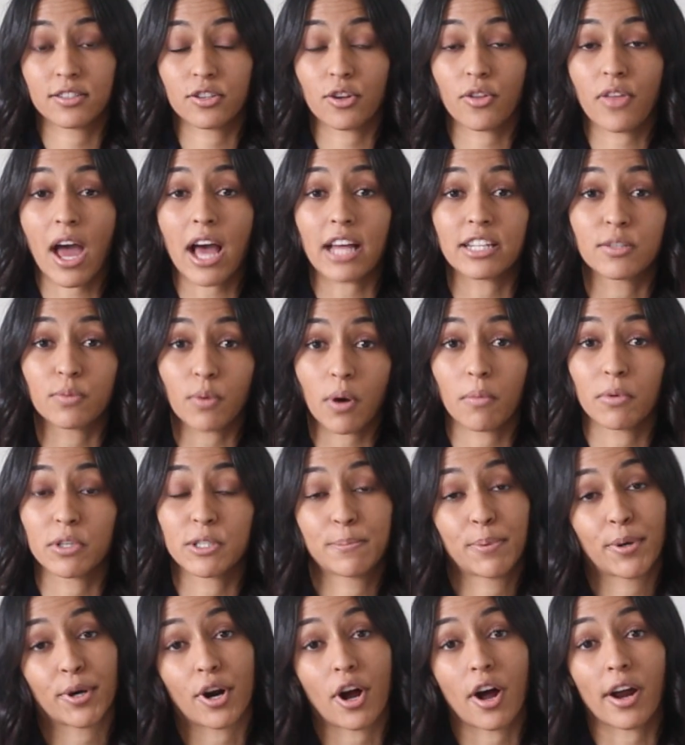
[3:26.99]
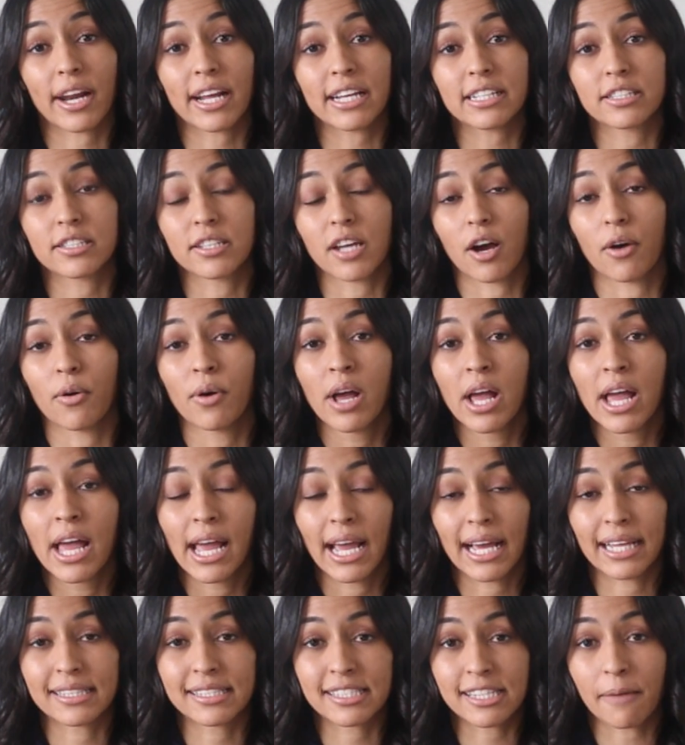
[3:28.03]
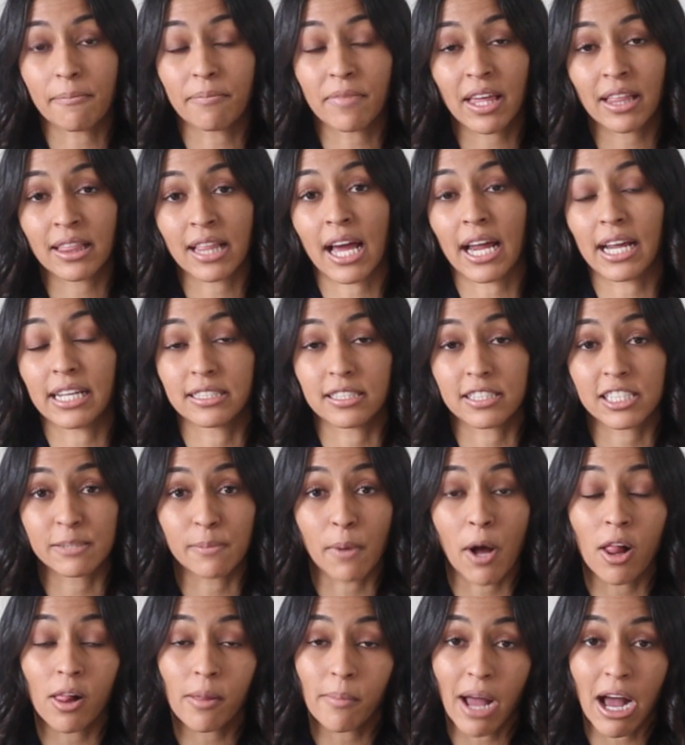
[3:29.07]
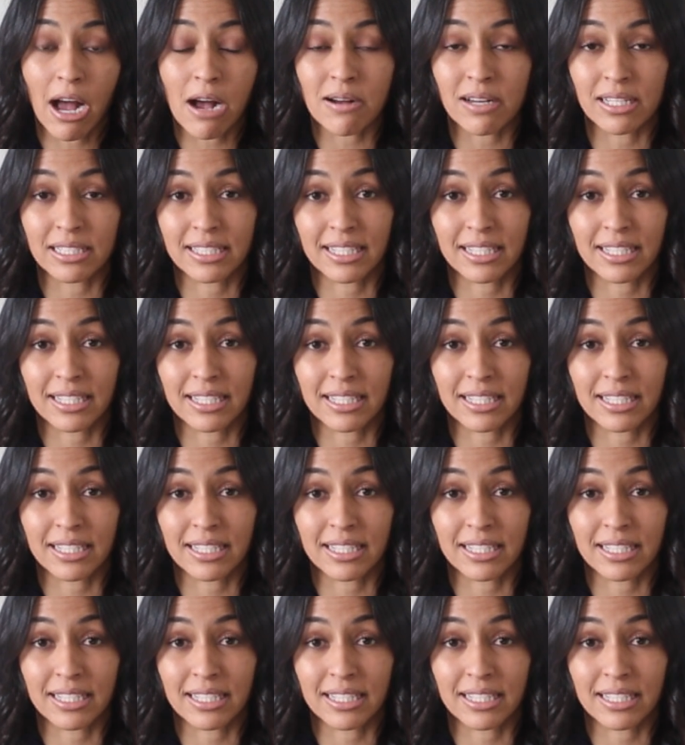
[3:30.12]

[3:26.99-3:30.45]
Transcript: So that's what was put on it. So it's something that is a small amount,